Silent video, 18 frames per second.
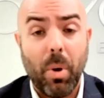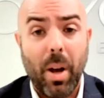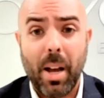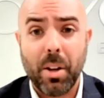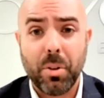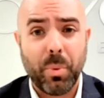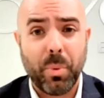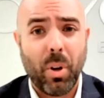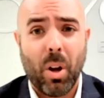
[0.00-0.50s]

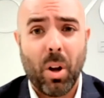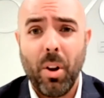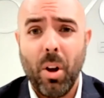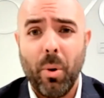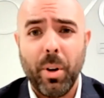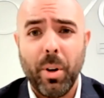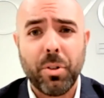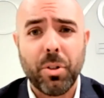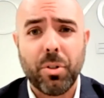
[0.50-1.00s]
As we all
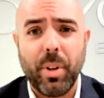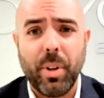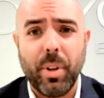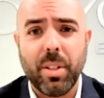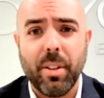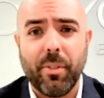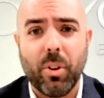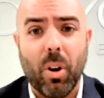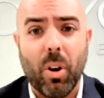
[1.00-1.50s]
know, interest
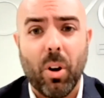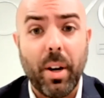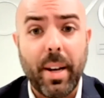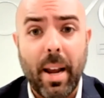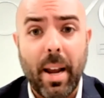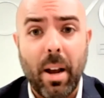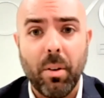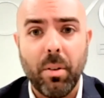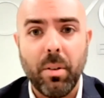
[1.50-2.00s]
rates have gone
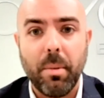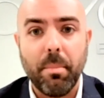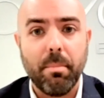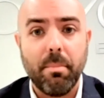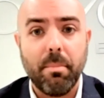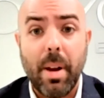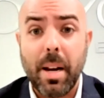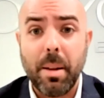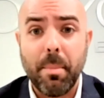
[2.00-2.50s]
down.
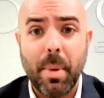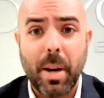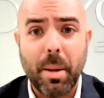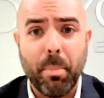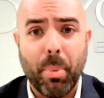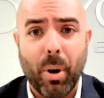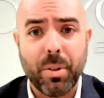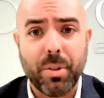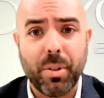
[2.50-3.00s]
In many, many
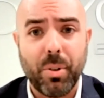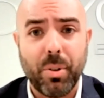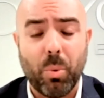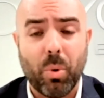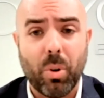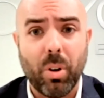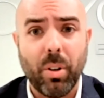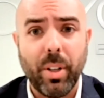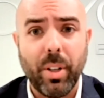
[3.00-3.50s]
parts of the
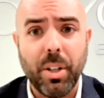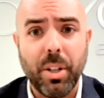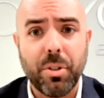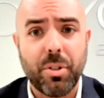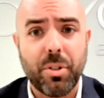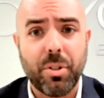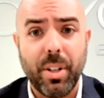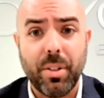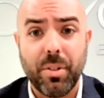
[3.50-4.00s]
world,
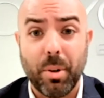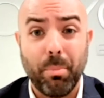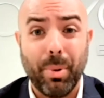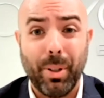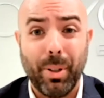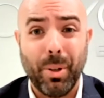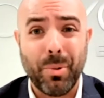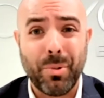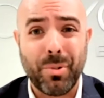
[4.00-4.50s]
interest rates are
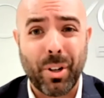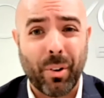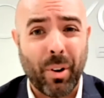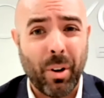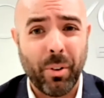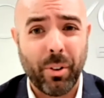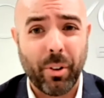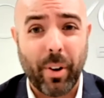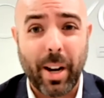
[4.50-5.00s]
below
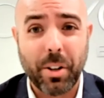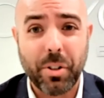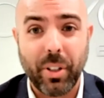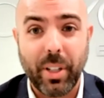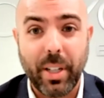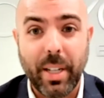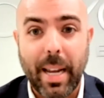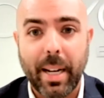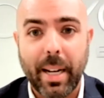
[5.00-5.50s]
zero. They're
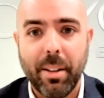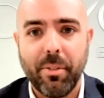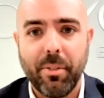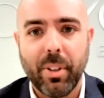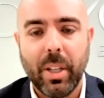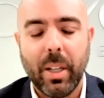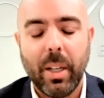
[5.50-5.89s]
actually negative.